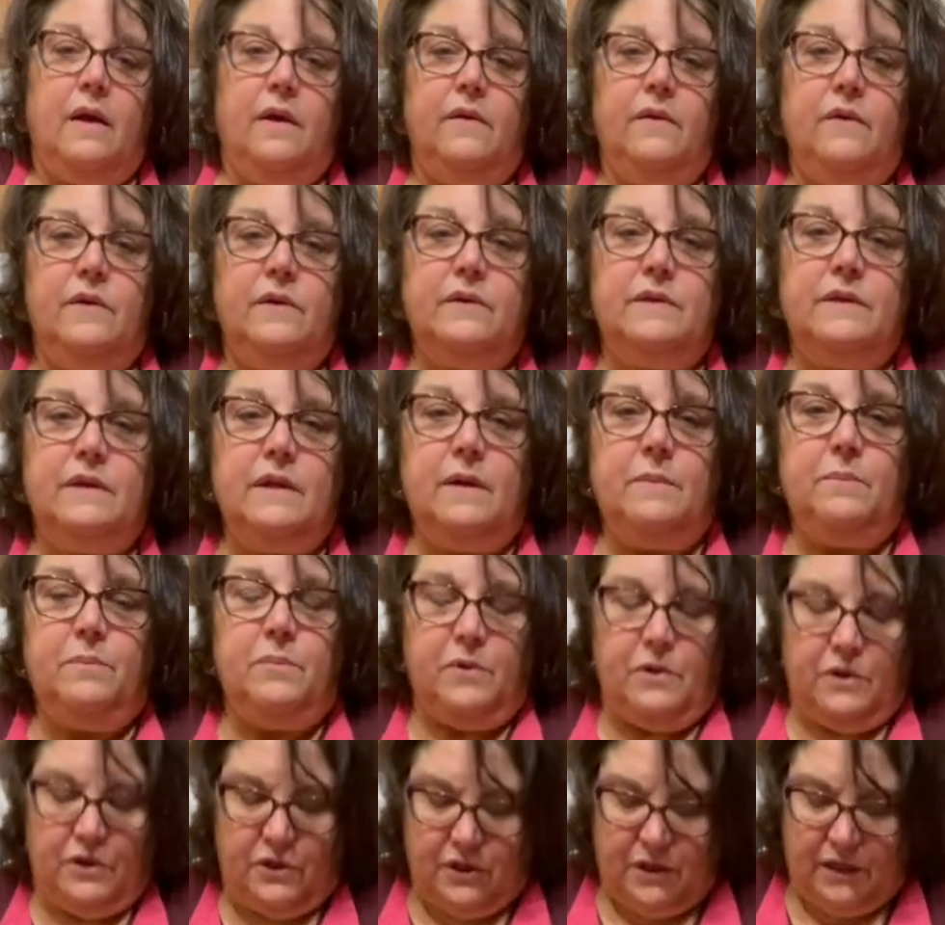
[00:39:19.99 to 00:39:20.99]
see I'm
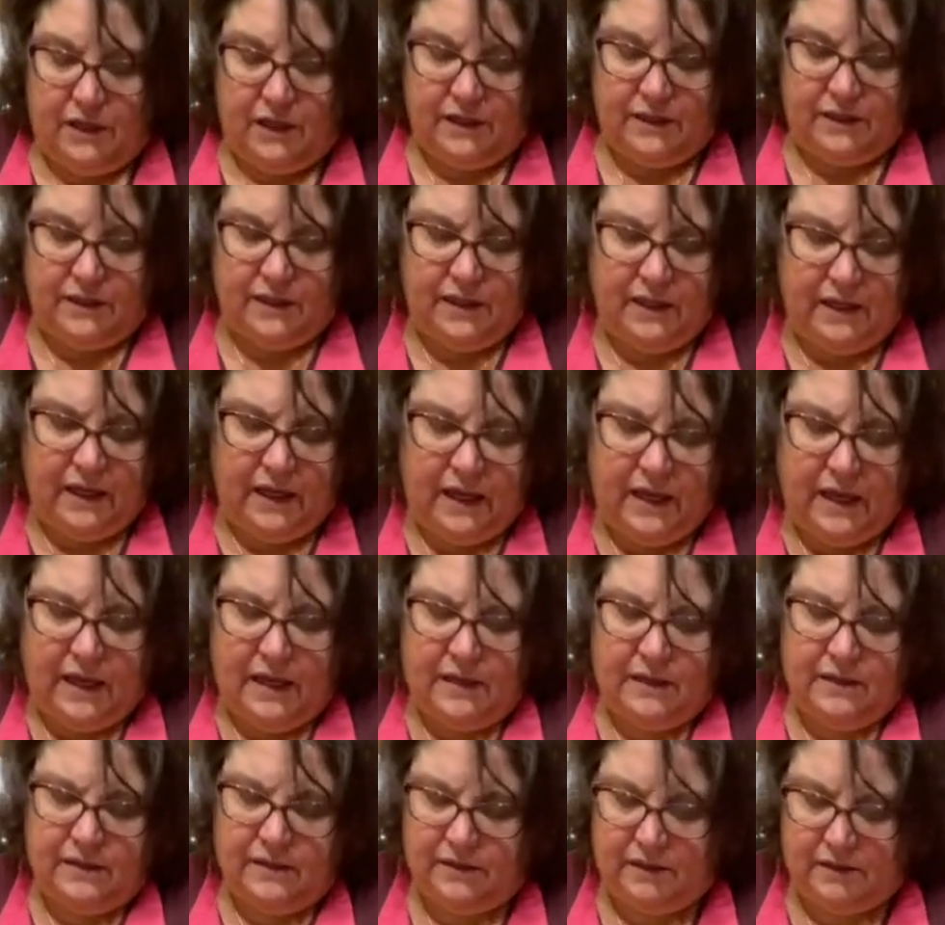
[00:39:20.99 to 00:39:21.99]
pushing it to the
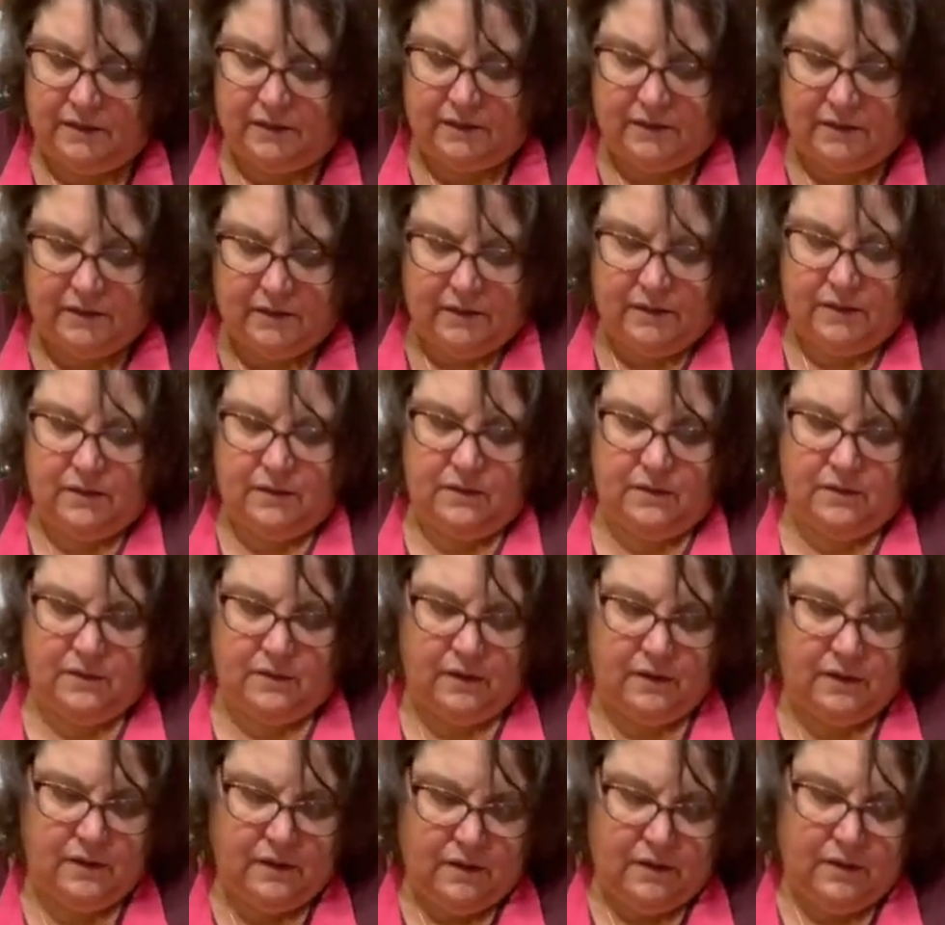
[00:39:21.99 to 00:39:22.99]
ends.
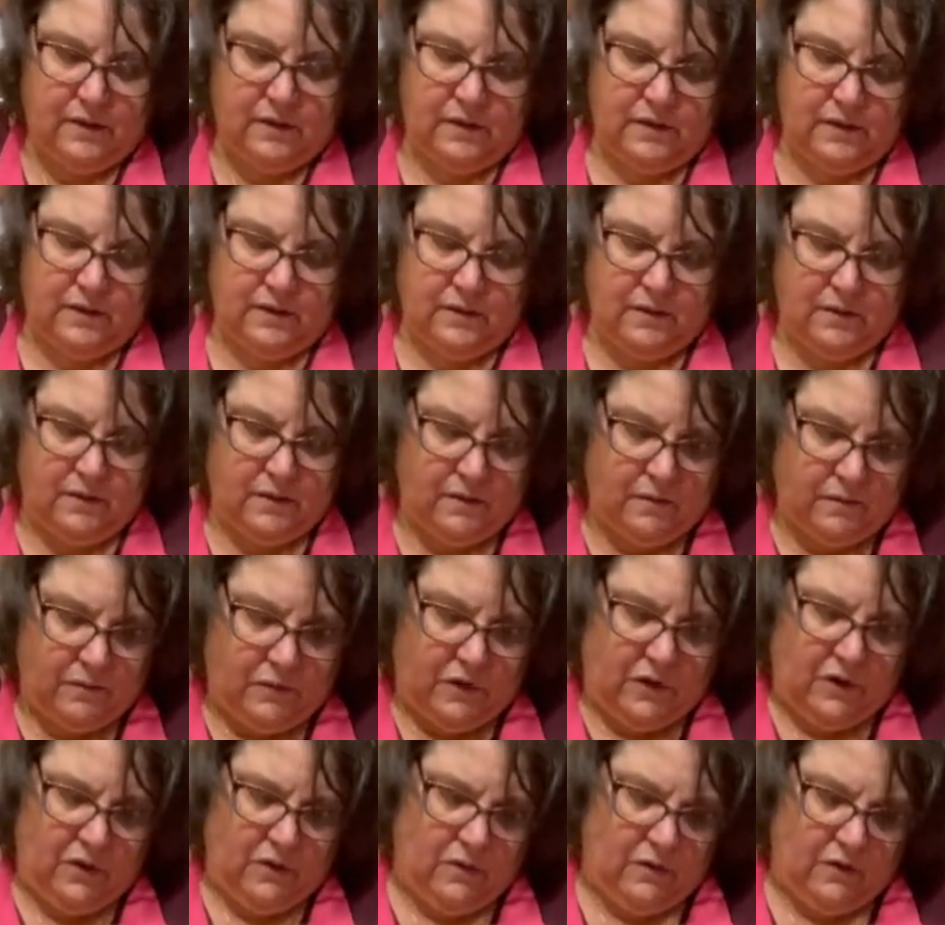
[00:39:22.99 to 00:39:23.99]

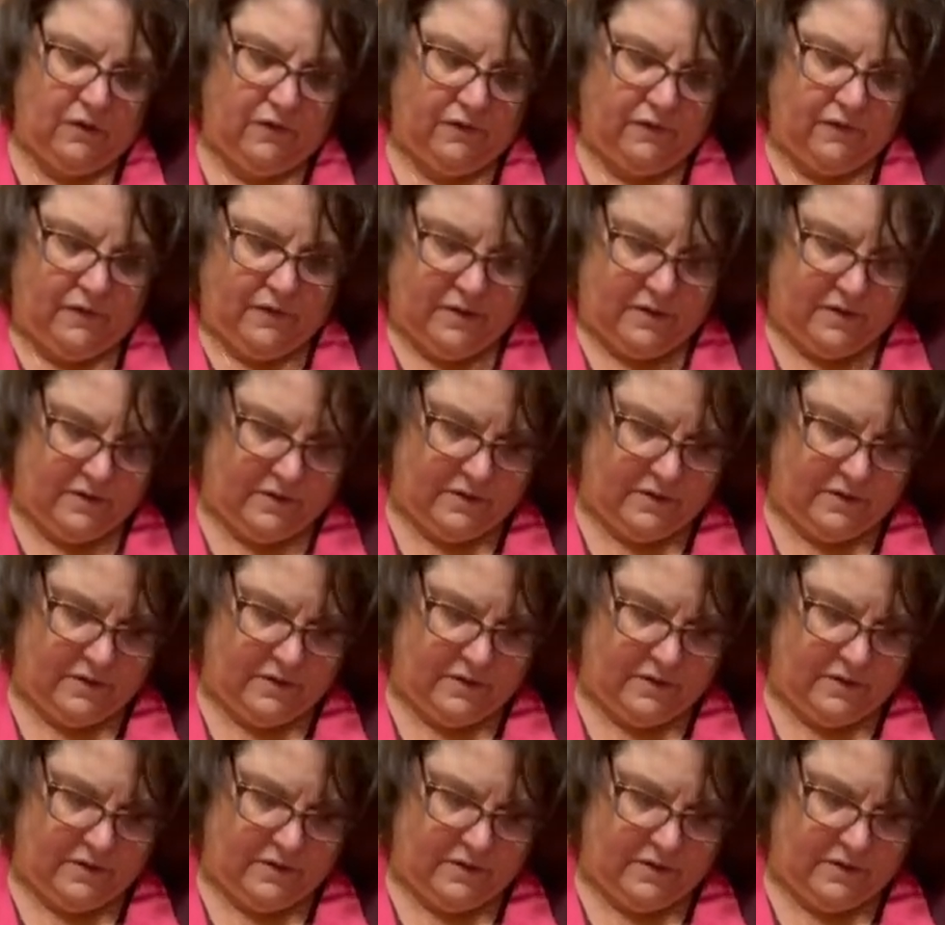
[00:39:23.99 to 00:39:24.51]
Beautiful.